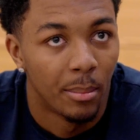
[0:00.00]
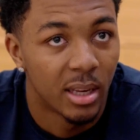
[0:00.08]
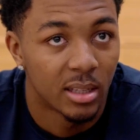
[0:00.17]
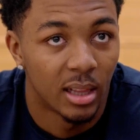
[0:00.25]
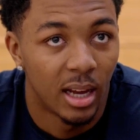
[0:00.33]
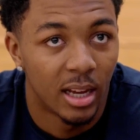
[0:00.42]
It
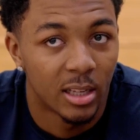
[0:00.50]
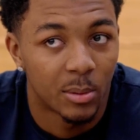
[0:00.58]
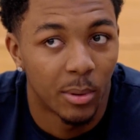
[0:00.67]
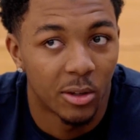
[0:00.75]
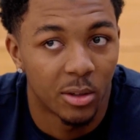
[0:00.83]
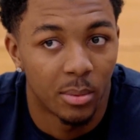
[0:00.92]
means a lot,
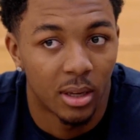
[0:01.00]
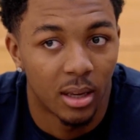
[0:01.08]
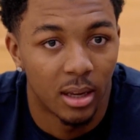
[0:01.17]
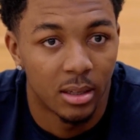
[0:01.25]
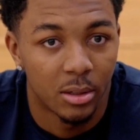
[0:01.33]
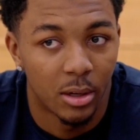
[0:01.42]
especially
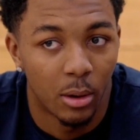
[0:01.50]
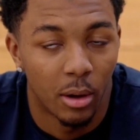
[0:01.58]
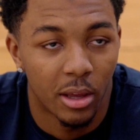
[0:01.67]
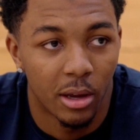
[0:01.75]
because, you know,